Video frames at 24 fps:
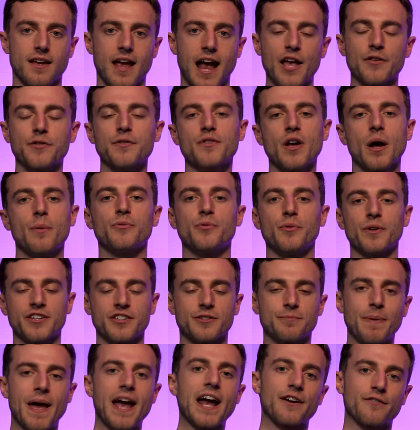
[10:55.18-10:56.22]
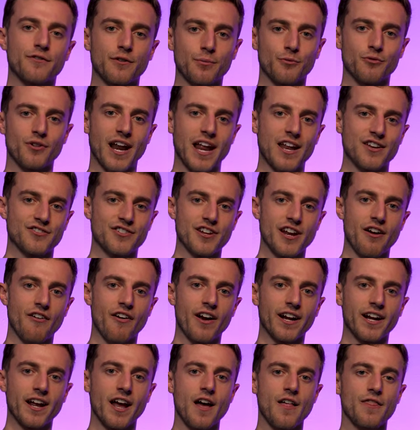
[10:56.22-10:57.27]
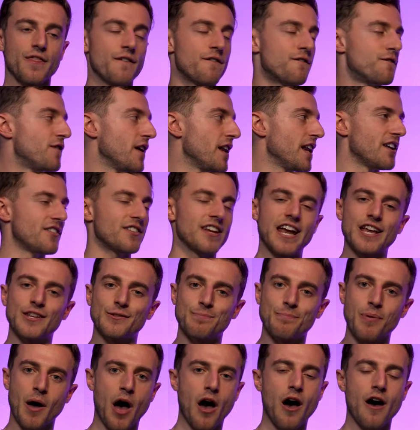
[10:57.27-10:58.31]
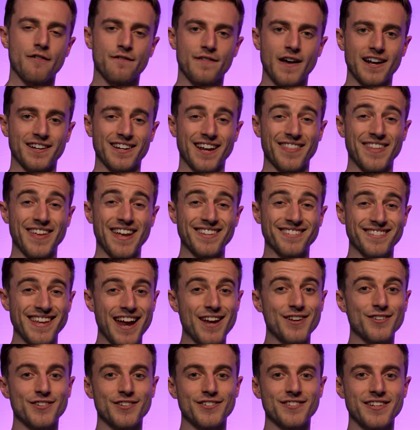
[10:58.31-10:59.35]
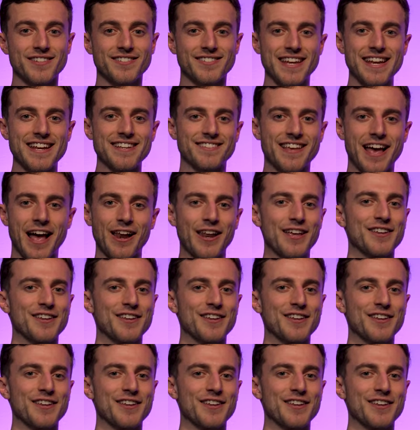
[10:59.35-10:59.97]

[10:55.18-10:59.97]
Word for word: As we've come to expect from Grid Engineering, the finish is perfect and the attention to detail